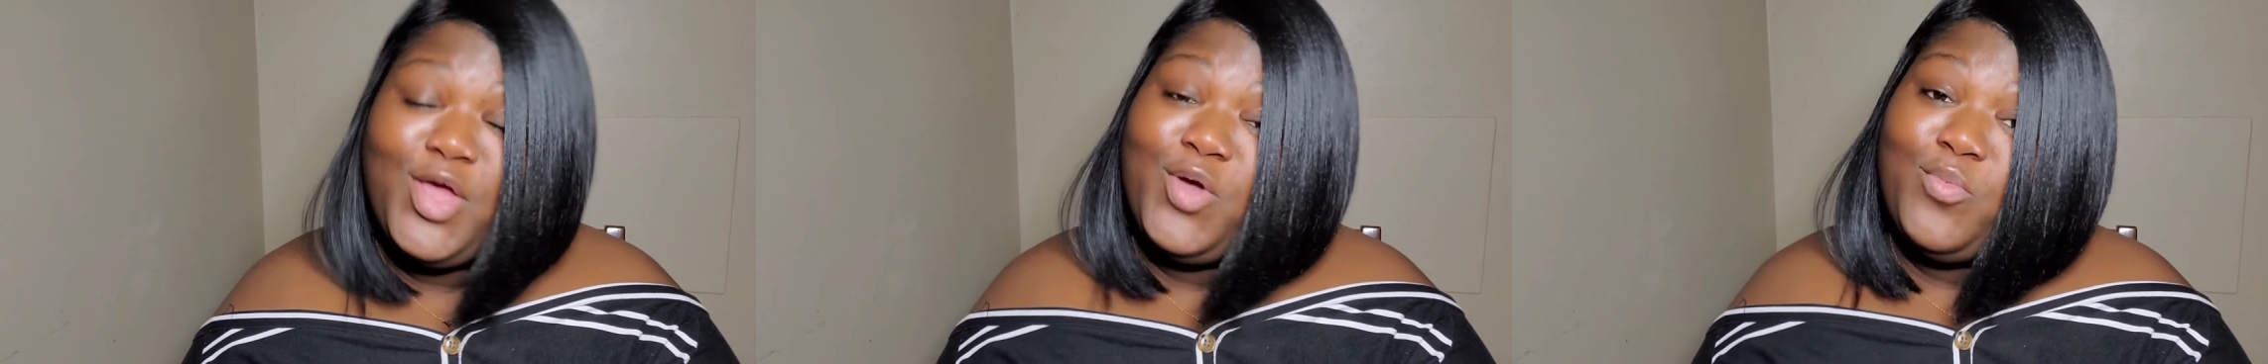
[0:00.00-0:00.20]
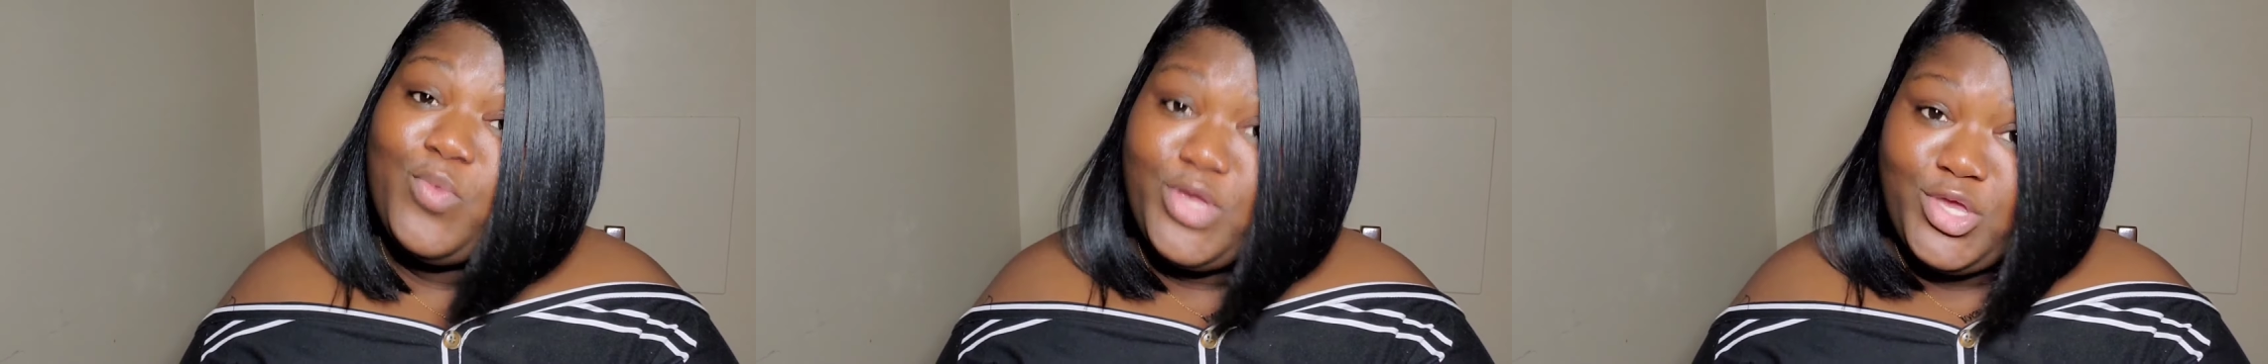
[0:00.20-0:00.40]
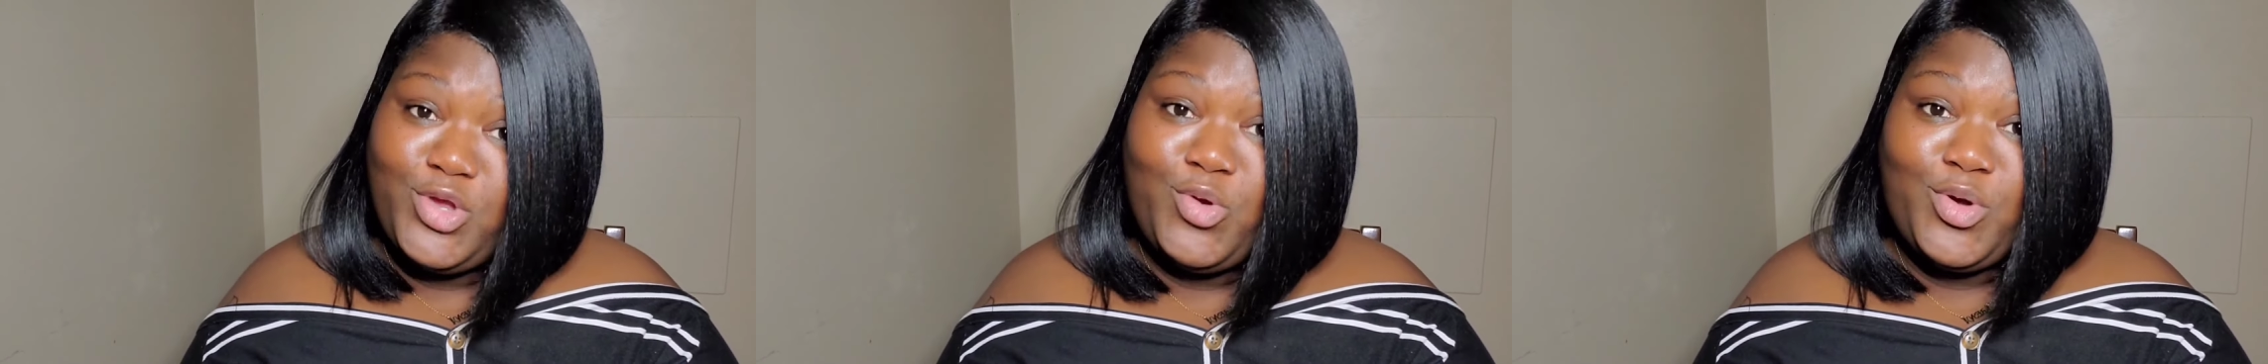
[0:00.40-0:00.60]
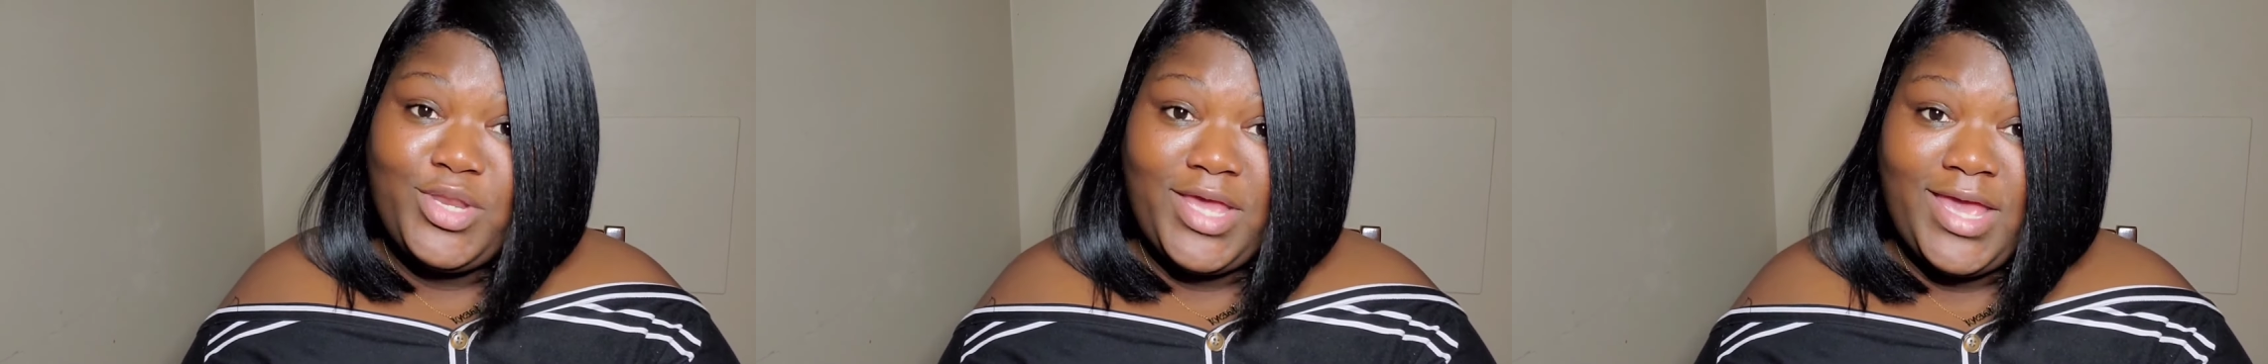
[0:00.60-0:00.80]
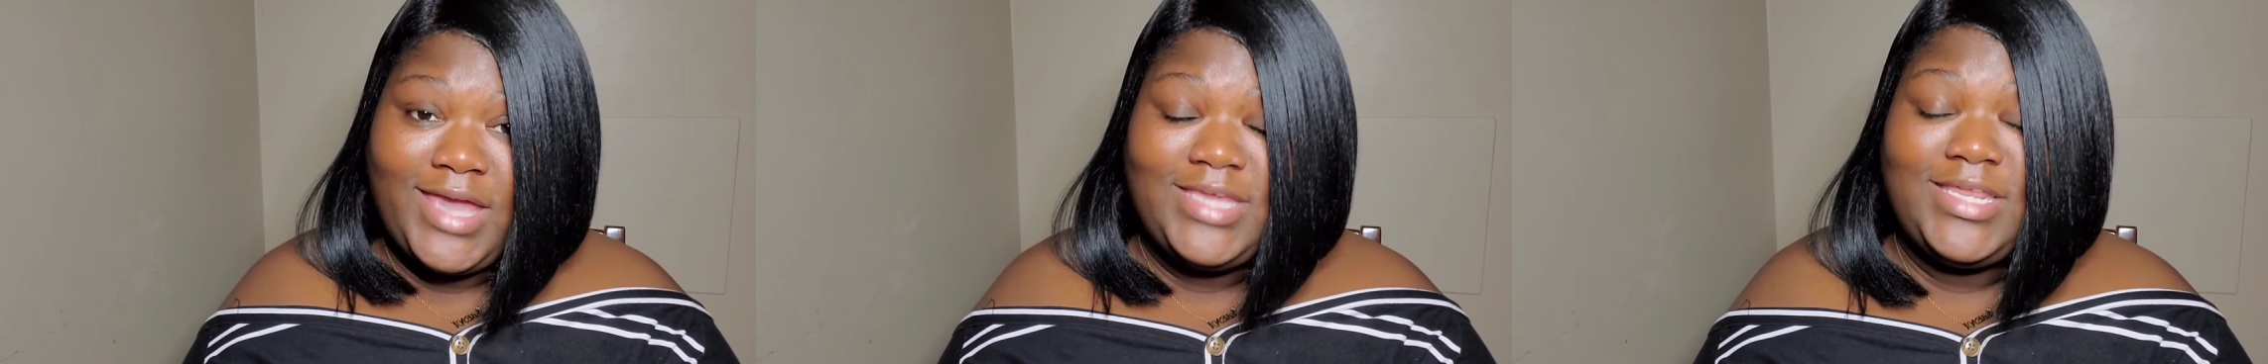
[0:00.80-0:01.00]
when you're going to
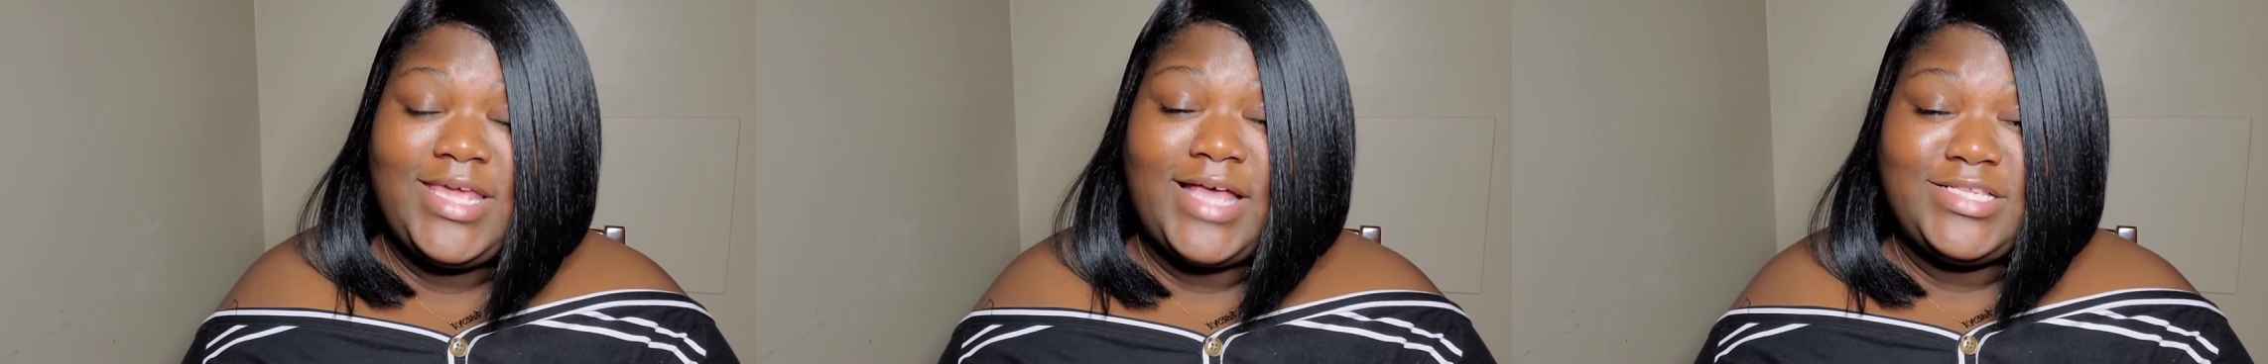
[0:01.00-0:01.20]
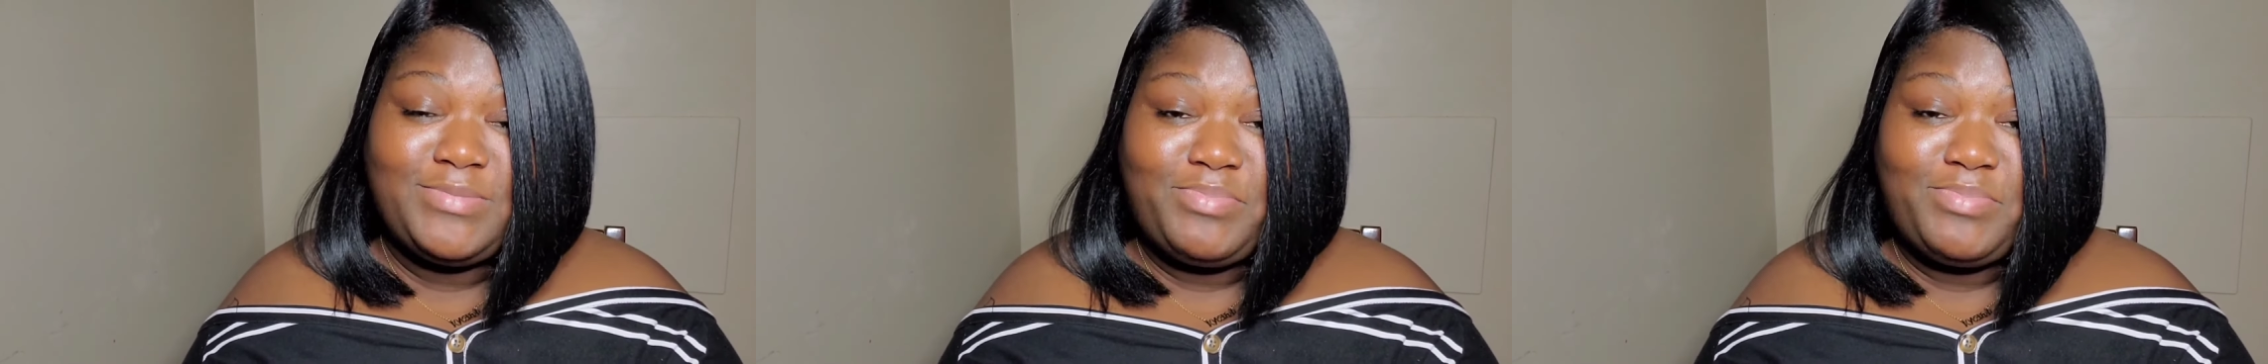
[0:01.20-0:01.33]
Haiti as a